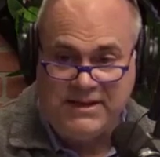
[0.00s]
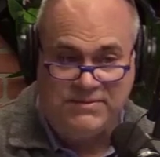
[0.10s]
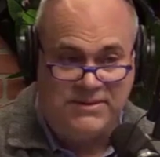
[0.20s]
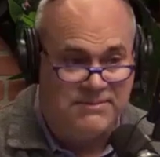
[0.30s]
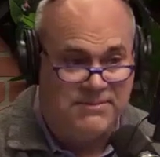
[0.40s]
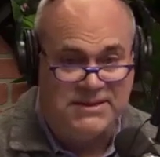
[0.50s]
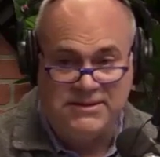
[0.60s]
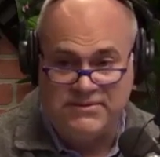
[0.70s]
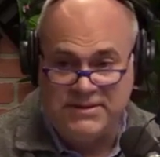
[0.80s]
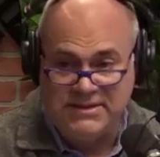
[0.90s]
that's what the
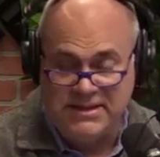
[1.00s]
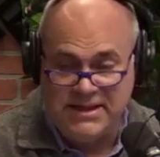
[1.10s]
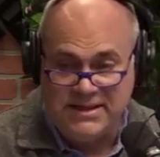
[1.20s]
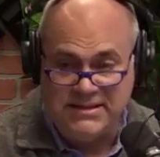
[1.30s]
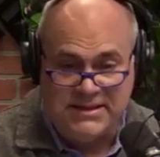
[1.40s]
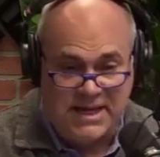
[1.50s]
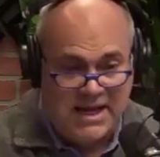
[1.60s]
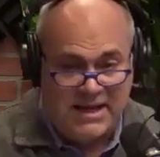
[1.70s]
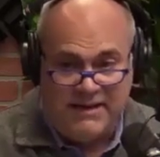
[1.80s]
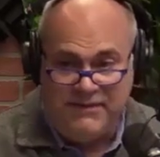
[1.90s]
message was today is
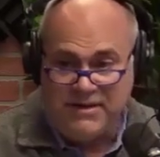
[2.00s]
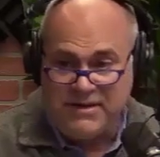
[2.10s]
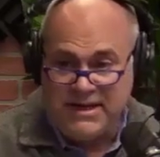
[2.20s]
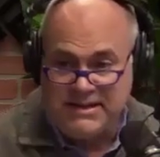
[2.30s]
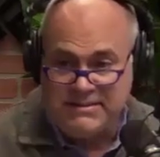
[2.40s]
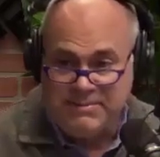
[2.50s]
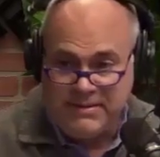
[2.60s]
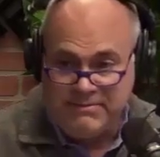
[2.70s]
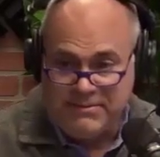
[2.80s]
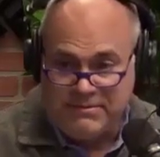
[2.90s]
if you're going to ask
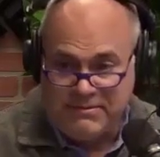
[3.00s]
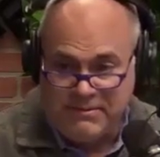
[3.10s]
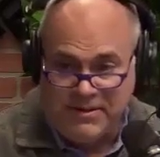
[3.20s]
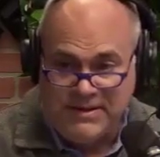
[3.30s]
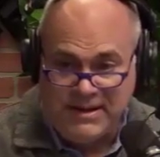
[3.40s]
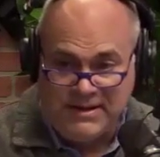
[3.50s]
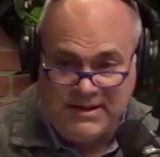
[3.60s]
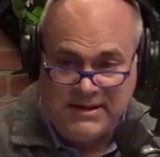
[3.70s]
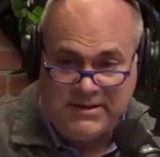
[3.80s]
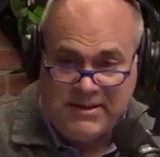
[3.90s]
people what they
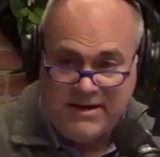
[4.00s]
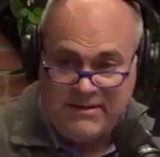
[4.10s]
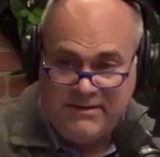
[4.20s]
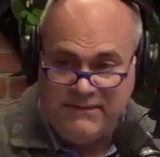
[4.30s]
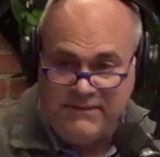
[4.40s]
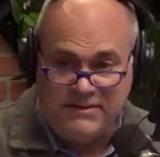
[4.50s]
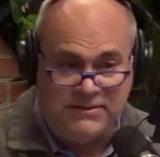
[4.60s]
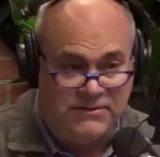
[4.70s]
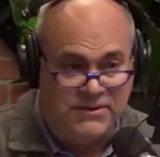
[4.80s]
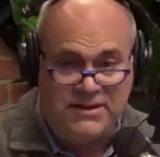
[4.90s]
think or how they
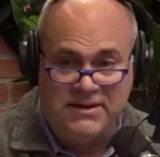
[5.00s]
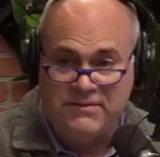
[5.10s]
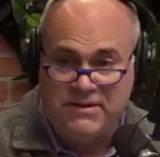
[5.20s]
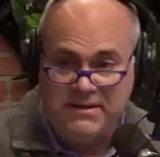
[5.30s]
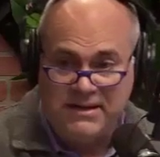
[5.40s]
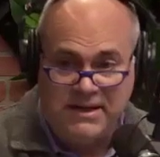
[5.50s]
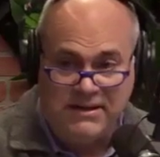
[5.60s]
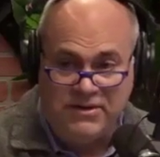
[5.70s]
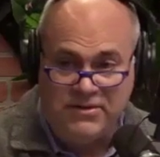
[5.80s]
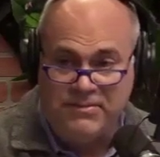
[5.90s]
feel or what they want,
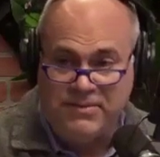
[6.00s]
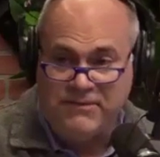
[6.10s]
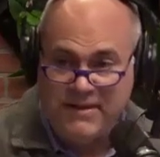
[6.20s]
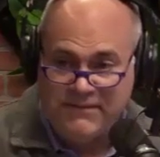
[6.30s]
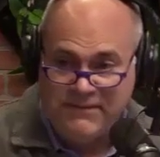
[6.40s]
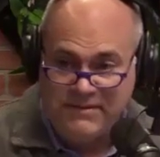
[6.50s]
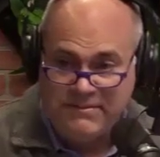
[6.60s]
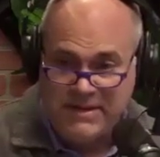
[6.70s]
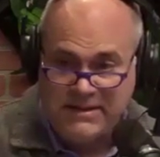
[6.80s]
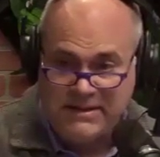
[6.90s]
and you don't provide
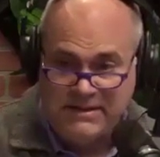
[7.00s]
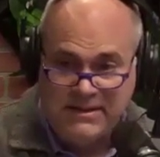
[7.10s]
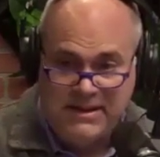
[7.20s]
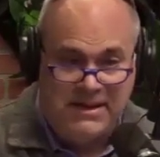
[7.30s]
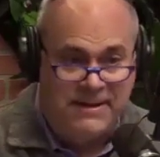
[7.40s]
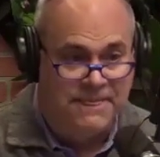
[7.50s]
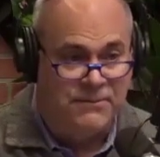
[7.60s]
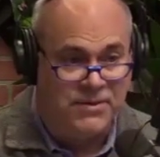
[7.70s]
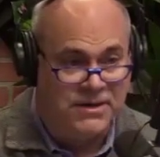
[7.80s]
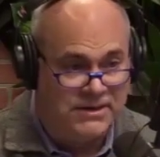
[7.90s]
feedback,
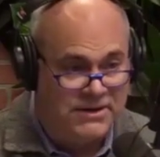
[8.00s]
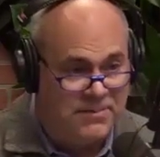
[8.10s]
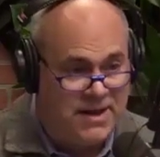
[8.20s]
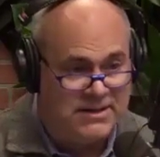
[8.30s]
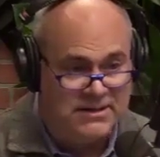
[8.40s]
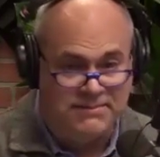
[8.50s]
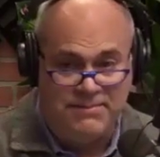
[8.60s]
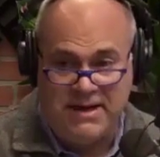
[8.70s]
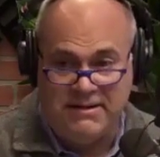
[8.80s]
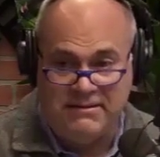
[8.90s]
we're going to go back to this
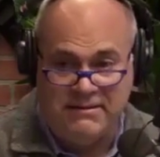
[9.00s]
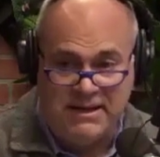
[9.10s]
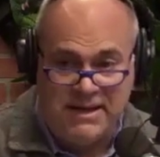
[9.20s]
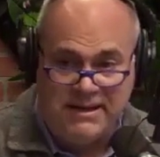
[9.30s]
pattern.